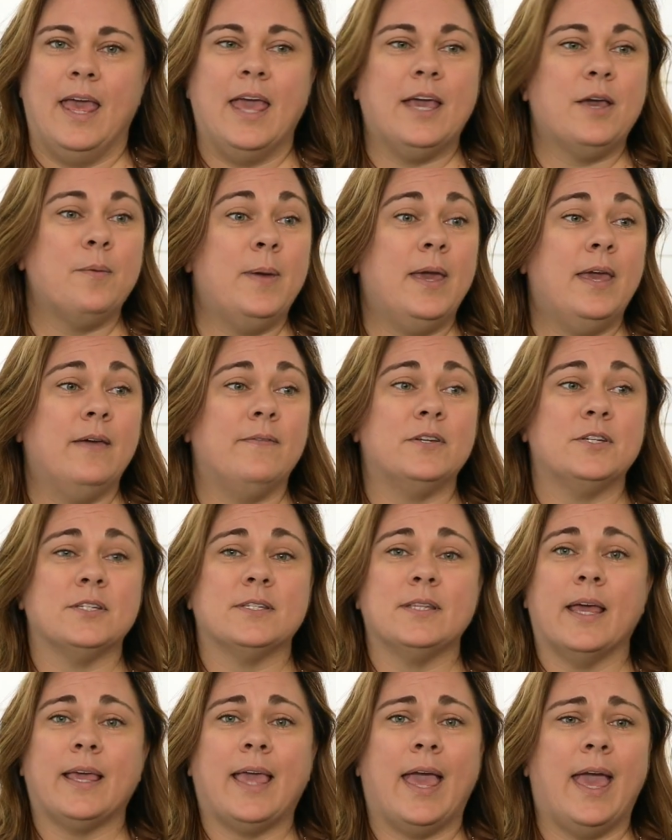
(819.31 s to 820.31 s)
It could be even
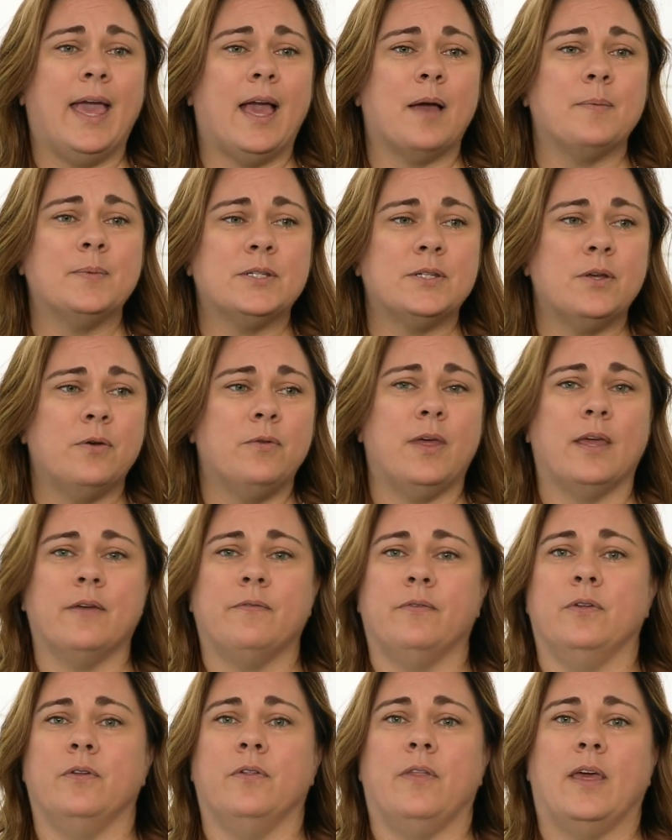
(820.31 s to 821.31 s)
just like, hey, I'm so
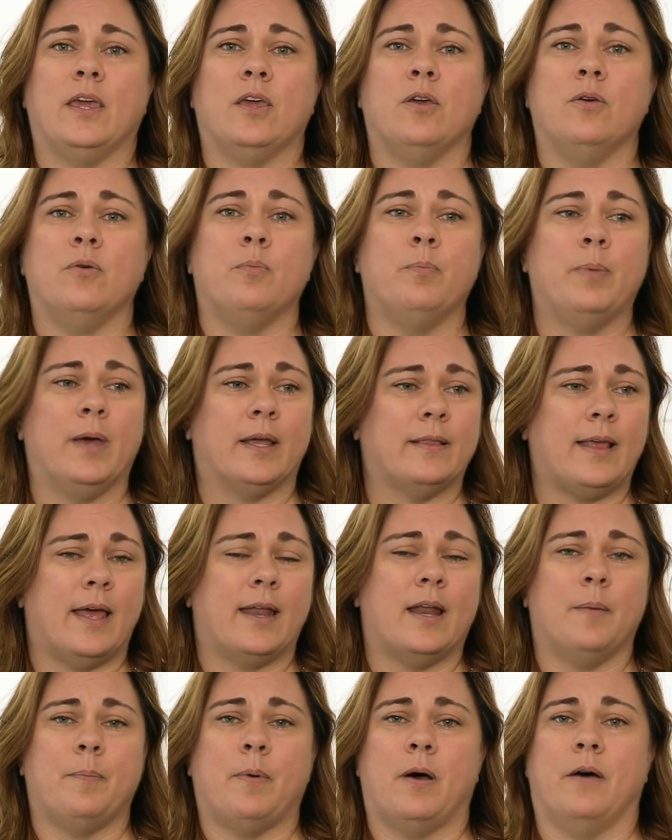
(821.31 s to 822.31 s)
thankful that you picked
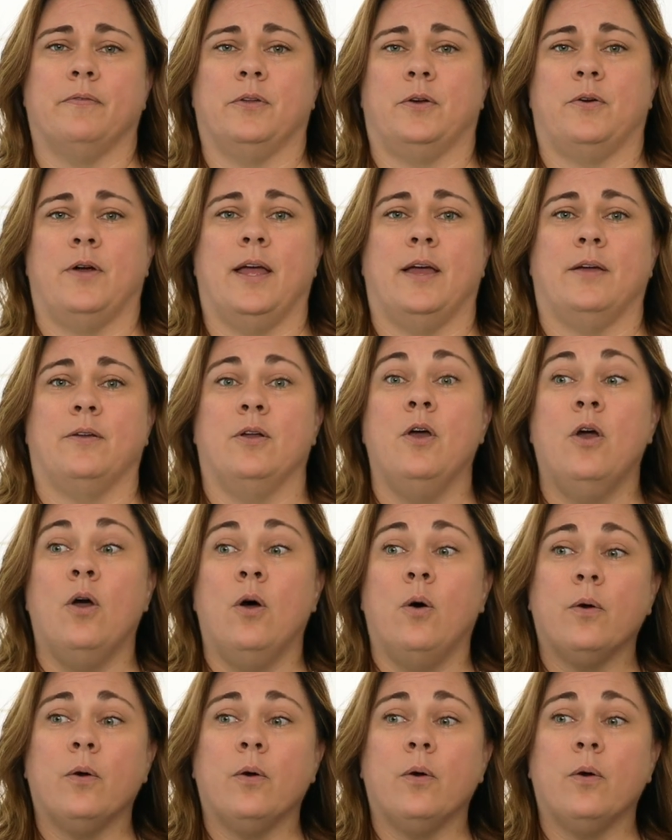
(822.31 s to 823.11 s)
that up off the ground,